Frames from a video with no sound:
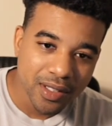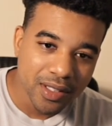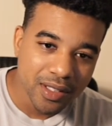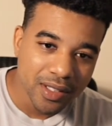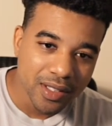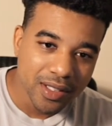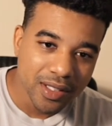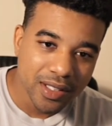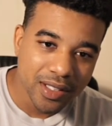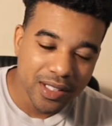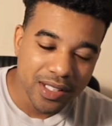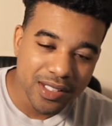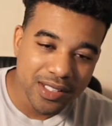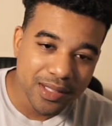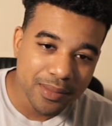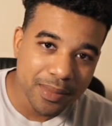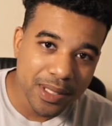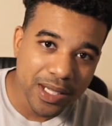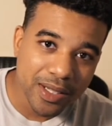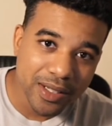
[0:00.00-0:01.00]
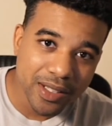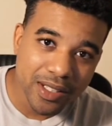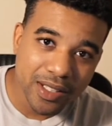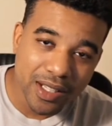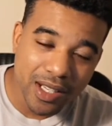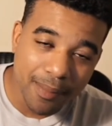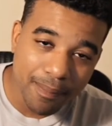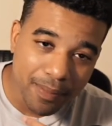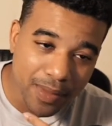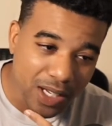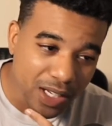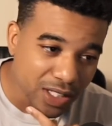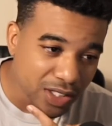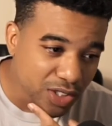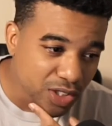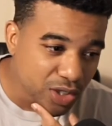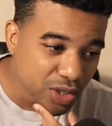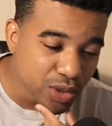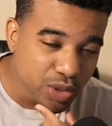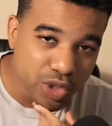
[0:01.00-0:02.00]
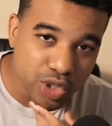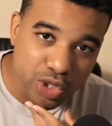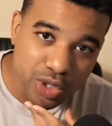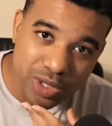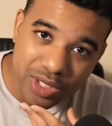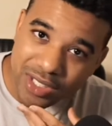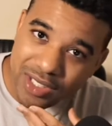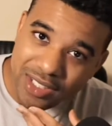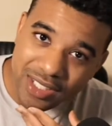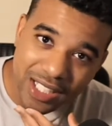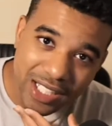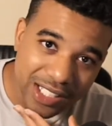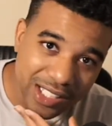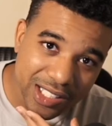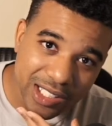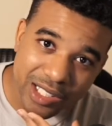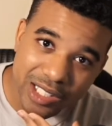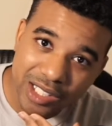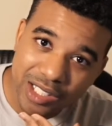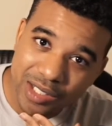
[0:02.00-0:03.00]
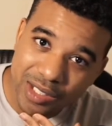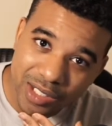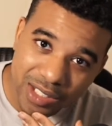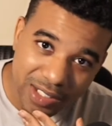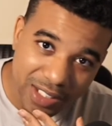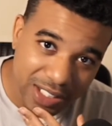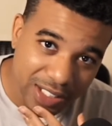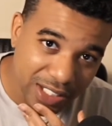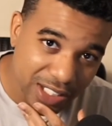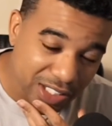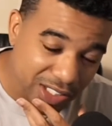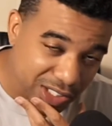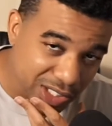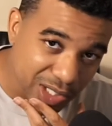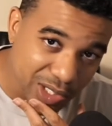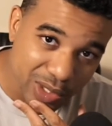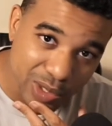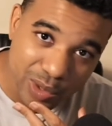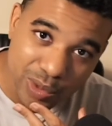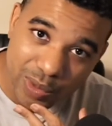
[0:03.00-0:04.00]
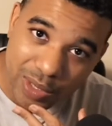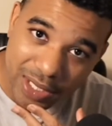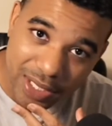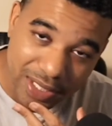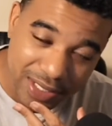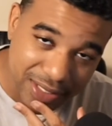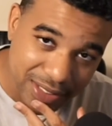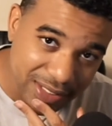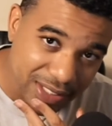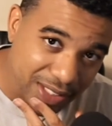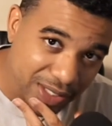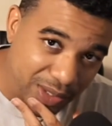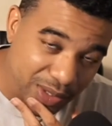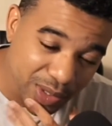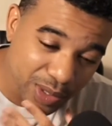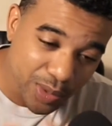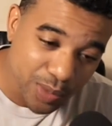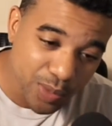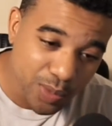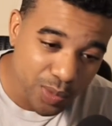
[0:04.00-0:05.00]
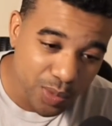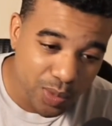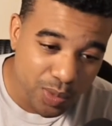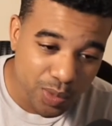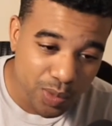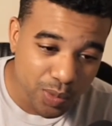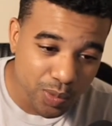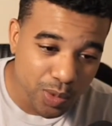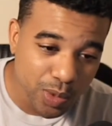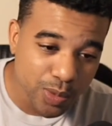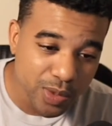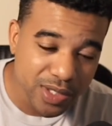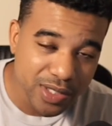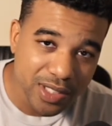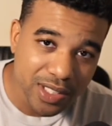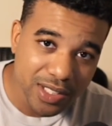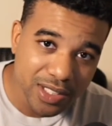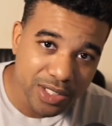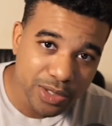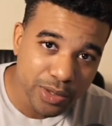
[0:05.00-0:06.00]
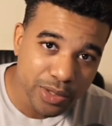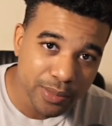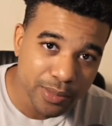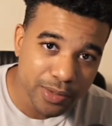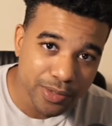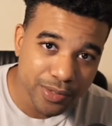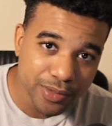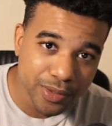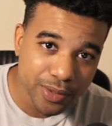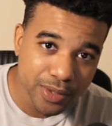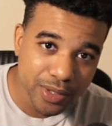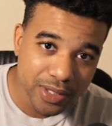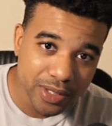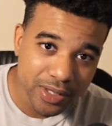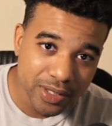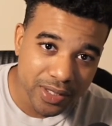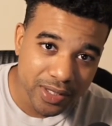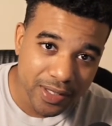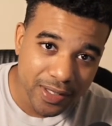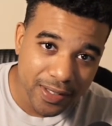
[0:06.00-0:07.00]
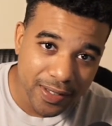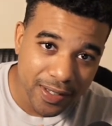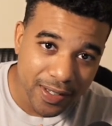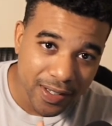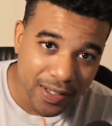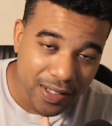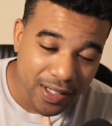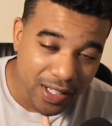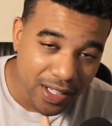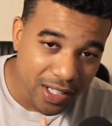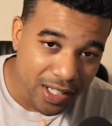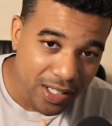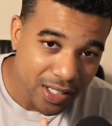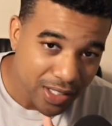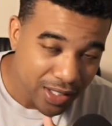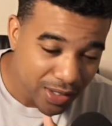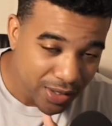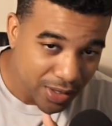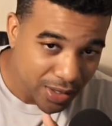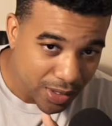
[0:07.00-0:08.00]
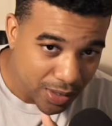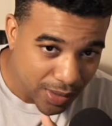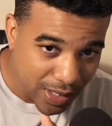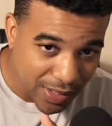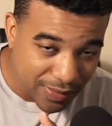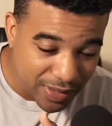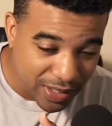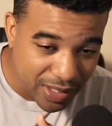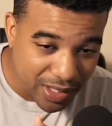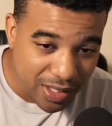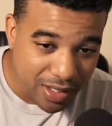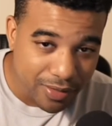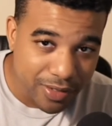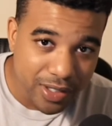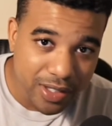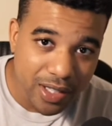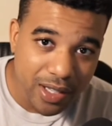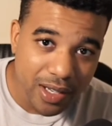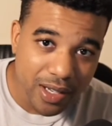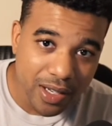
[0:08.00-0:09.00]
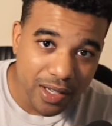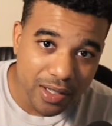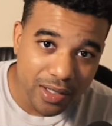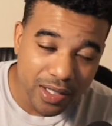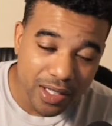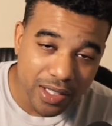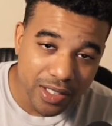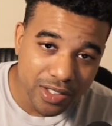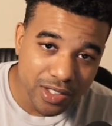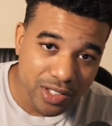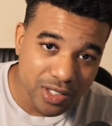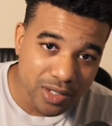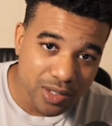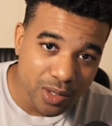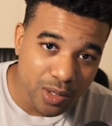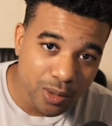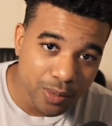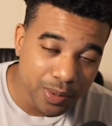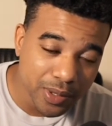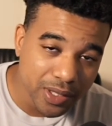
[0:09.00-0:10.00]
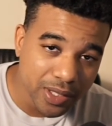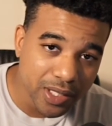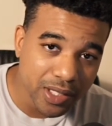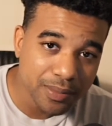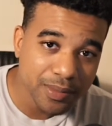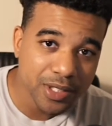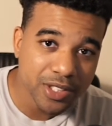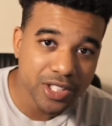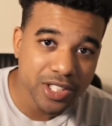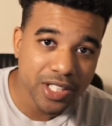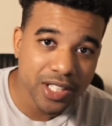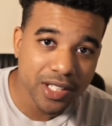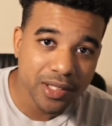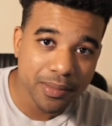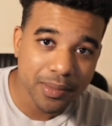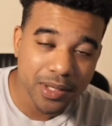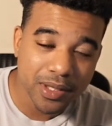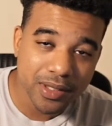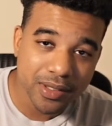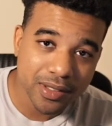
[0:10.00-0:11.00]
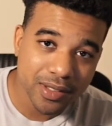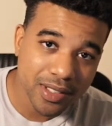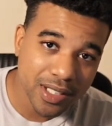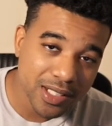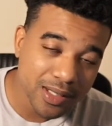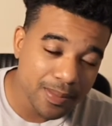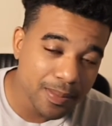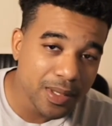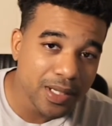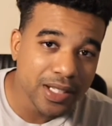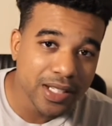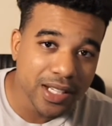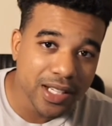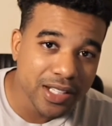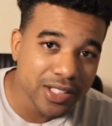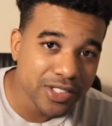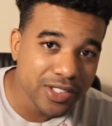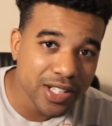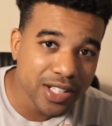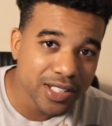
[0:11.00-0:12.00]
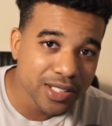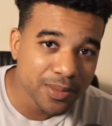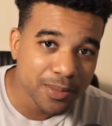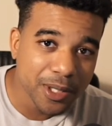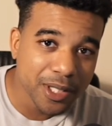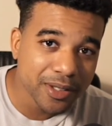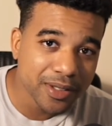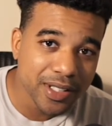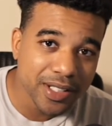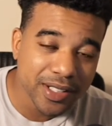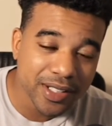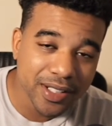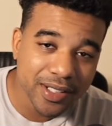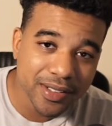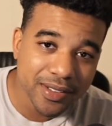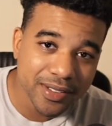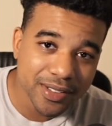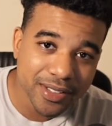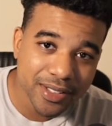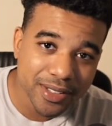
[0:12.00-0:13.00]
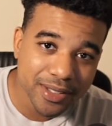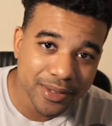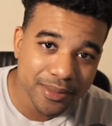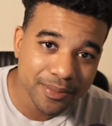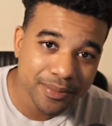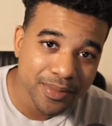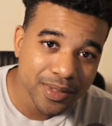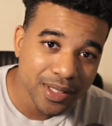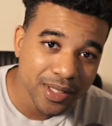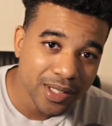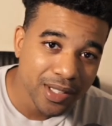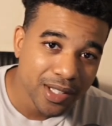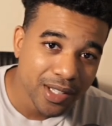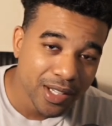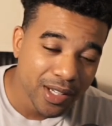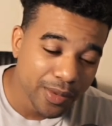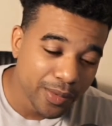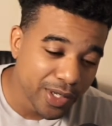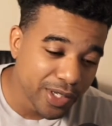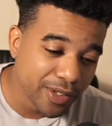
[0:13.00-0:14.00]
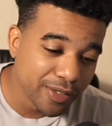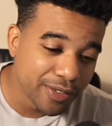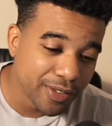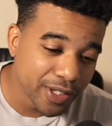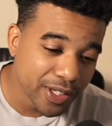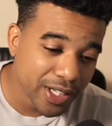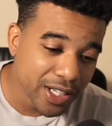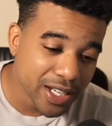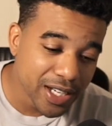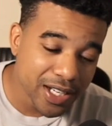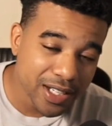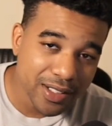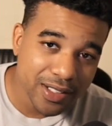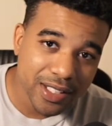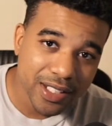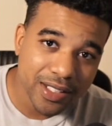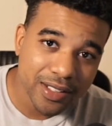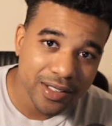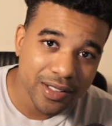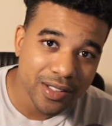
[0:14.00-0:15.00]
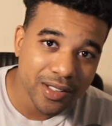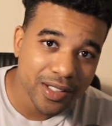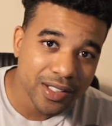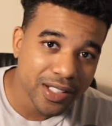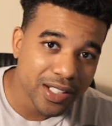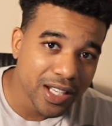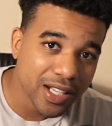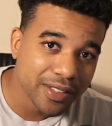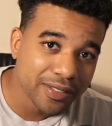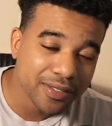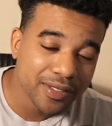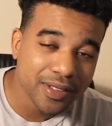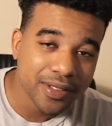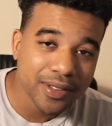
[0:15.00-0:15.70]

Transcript: Yeah, that's about it. I'm not too sure exactly eternal-wise. I don't know what was done to it before. You know, I'll have to get everything, like, just opened up to check. But that's money I ain't trying to spend right now. So we going to figure that out later on in life.